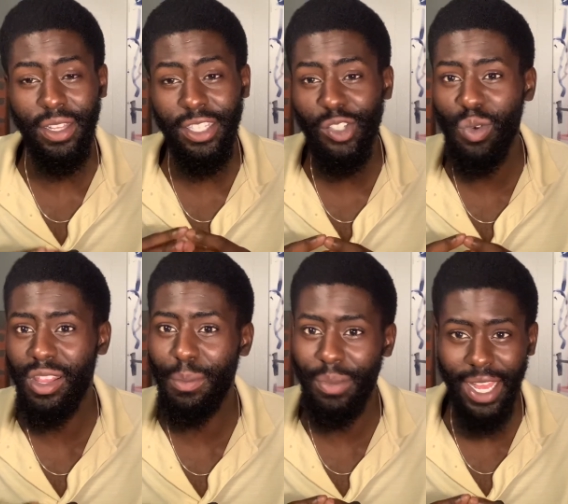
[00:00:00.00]
This is one
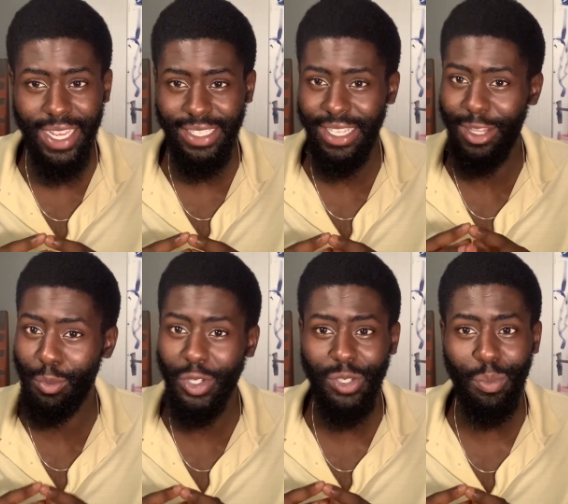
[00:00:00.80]
of the, like I said, the
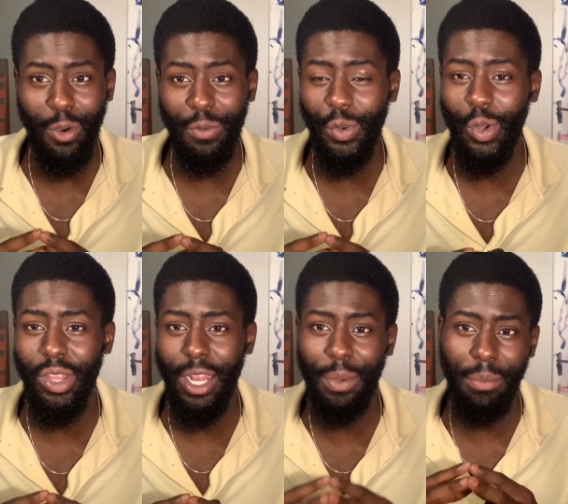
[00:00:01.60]
most important video that
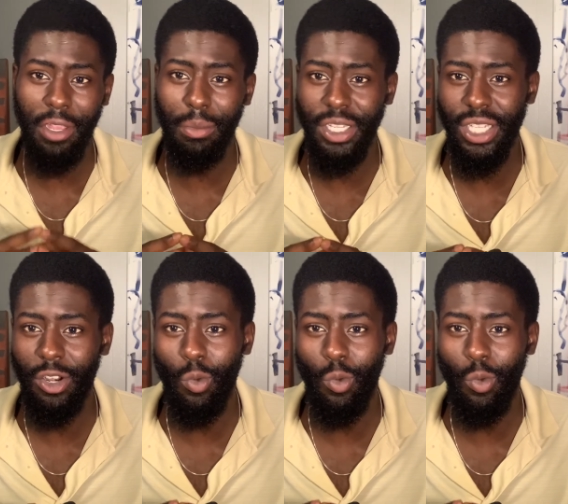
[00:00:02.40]
I'll probably make on my channel.